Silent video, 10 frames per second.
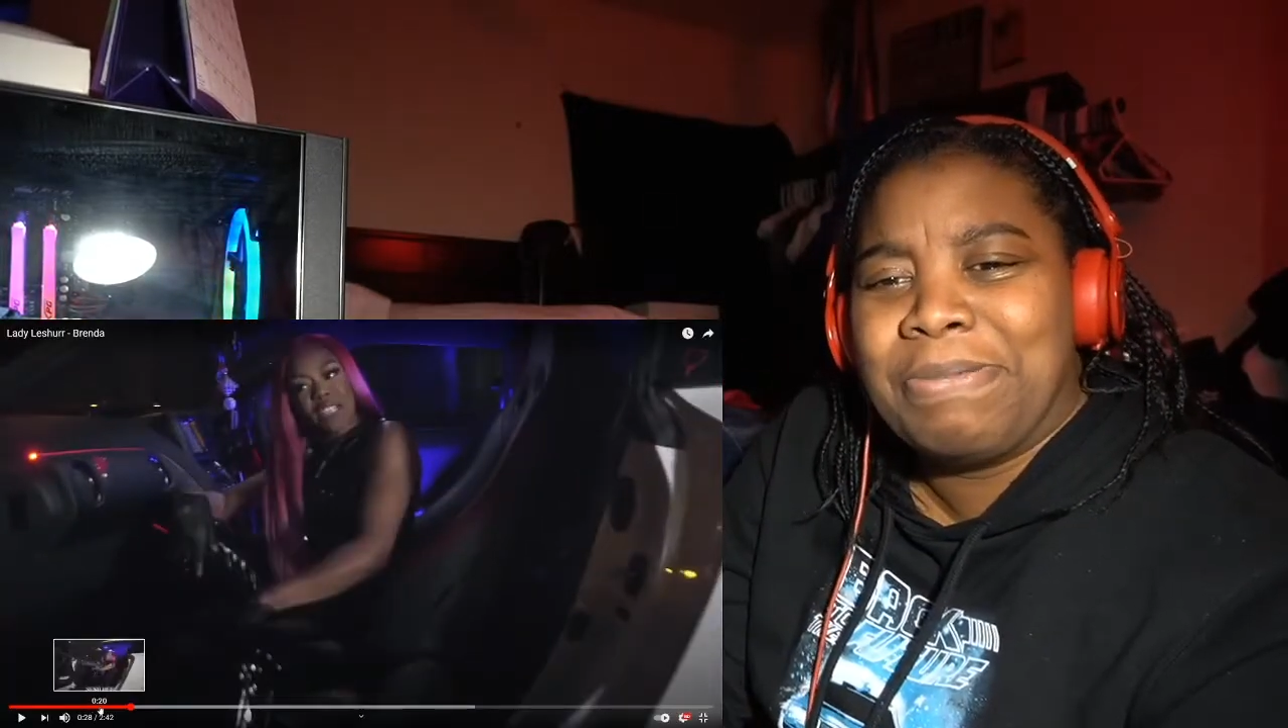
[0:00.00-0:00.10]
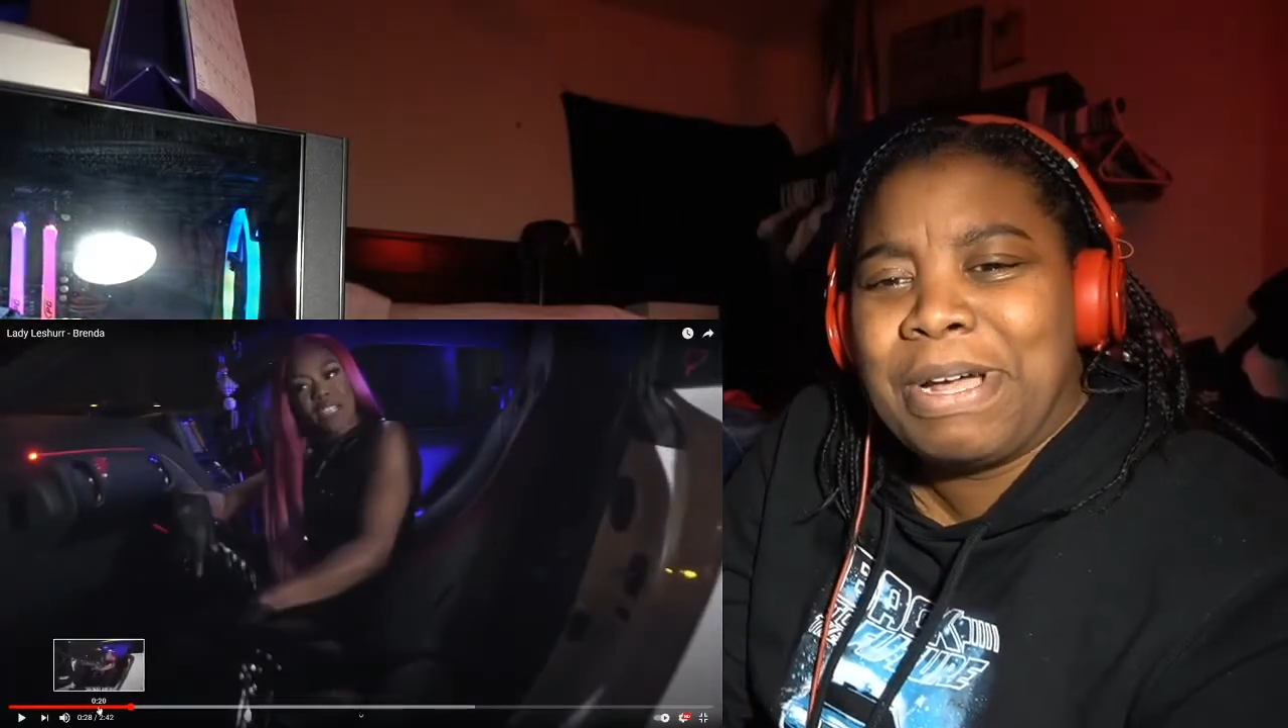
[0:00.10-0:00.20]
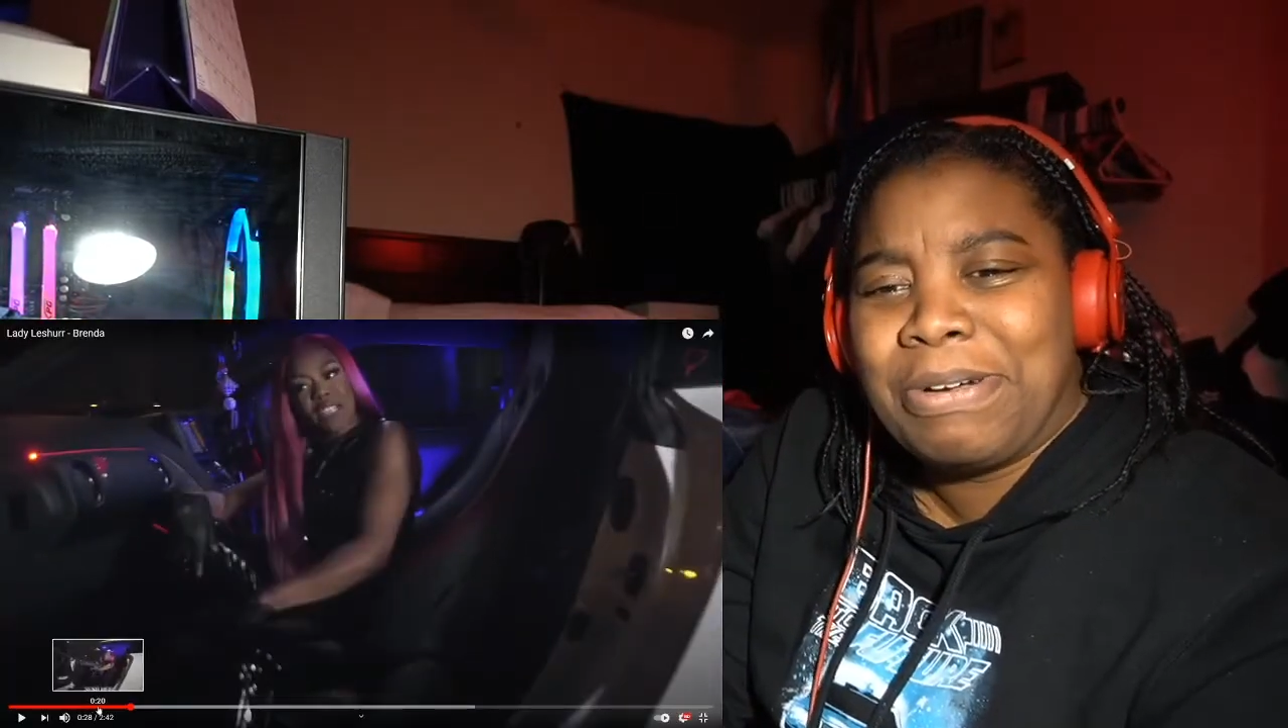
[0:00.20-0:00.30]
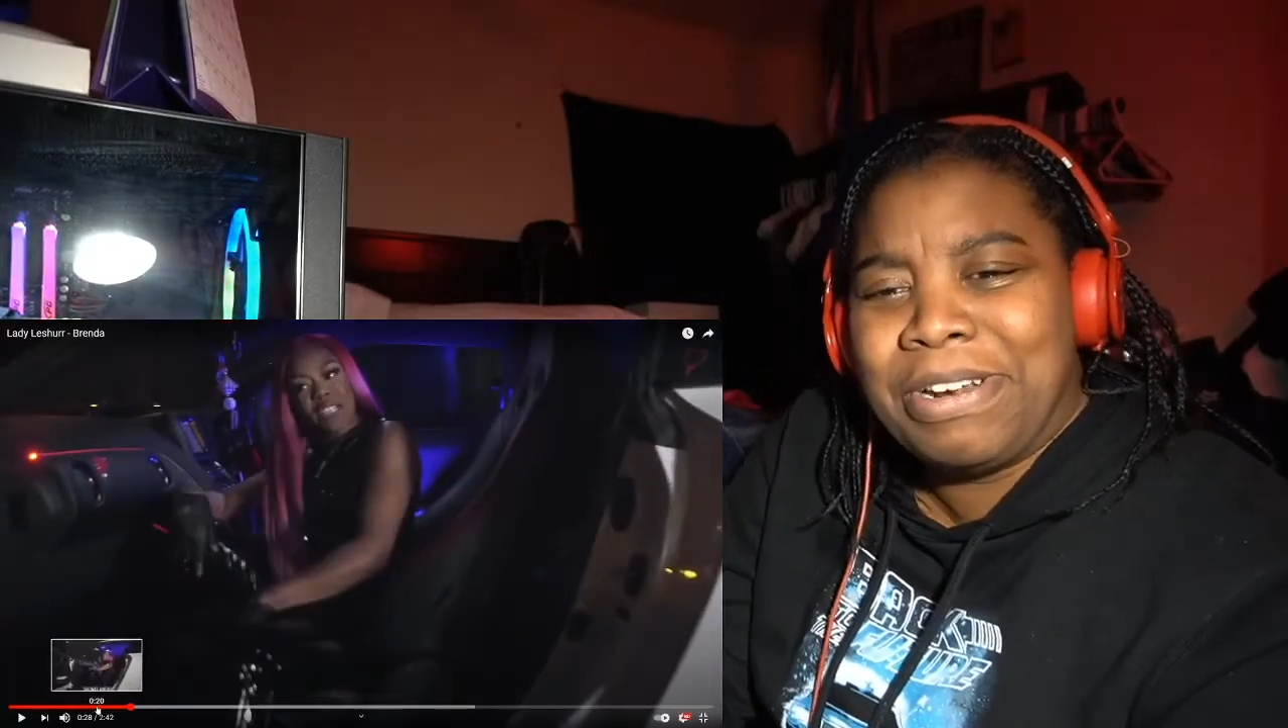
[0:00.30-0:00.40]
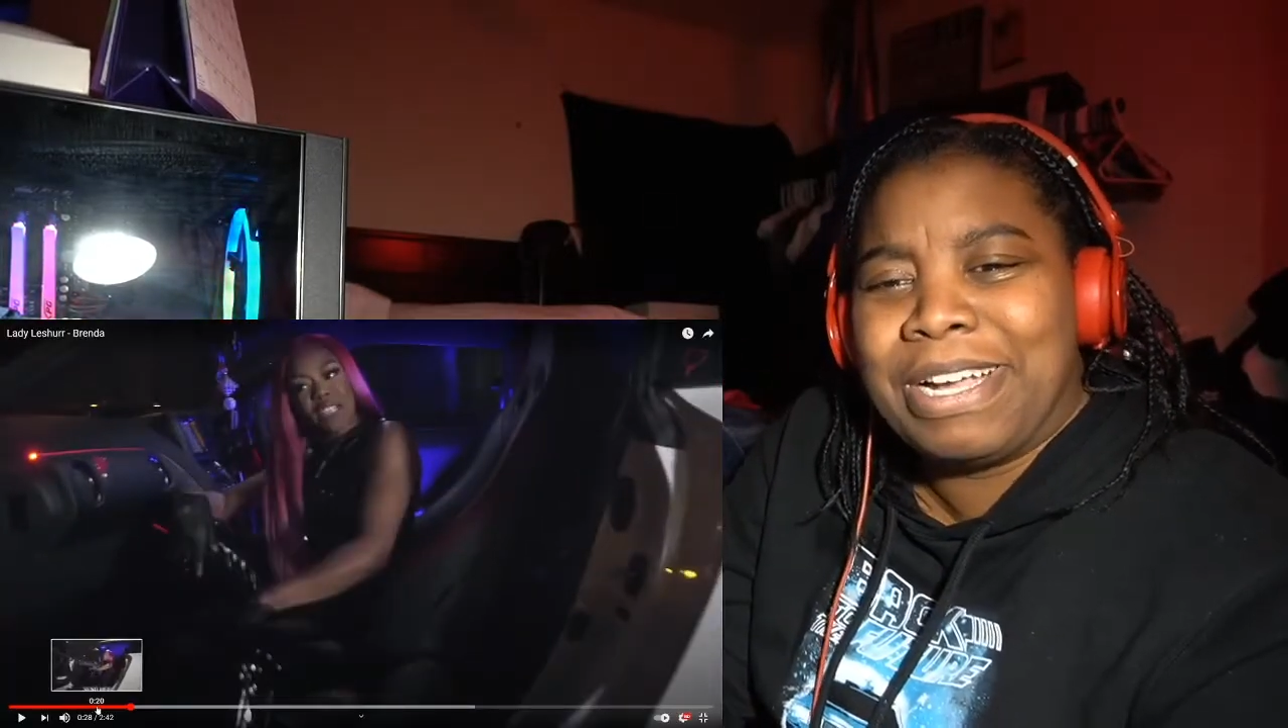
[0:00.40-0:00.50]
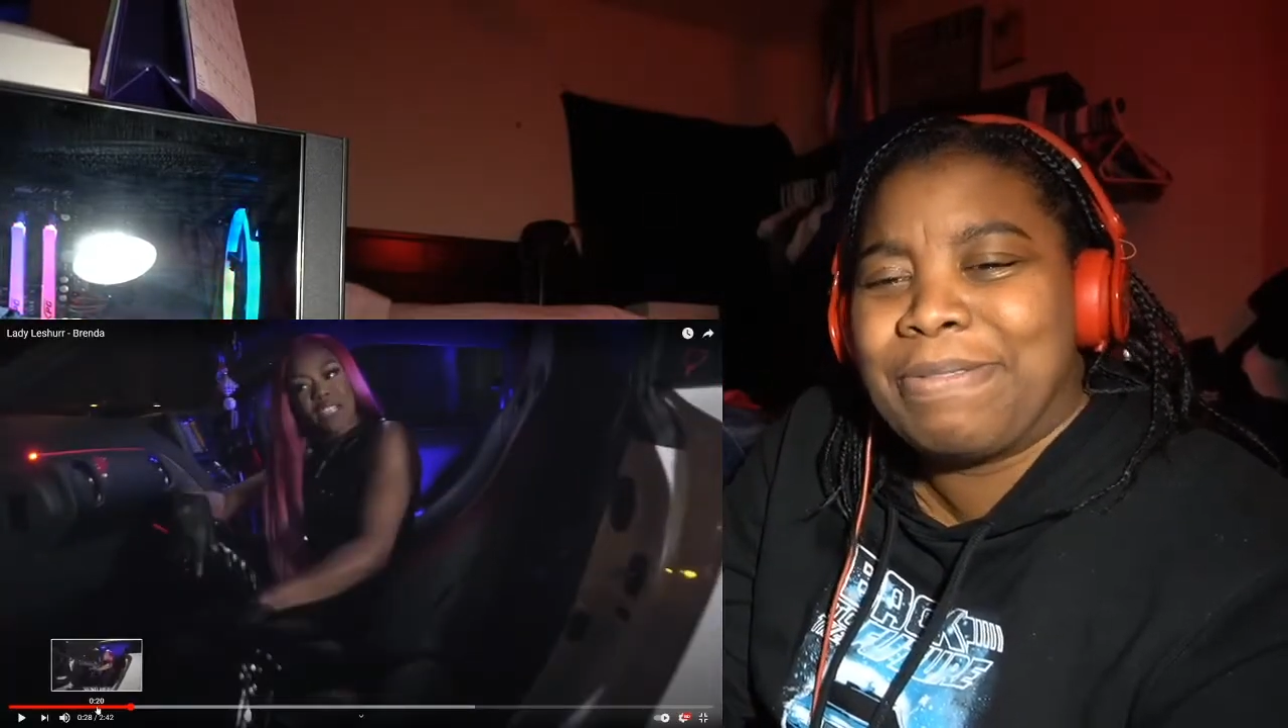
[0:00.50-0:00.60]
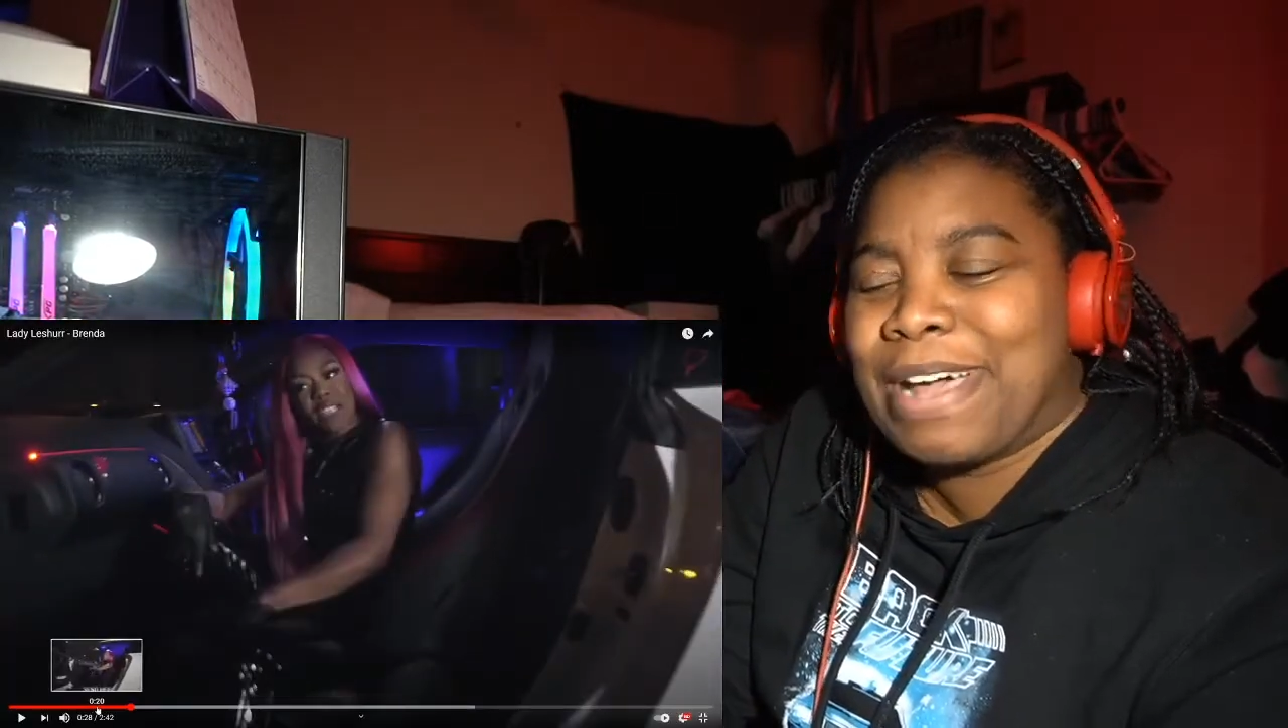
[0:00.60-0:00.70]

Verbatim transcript: hold up,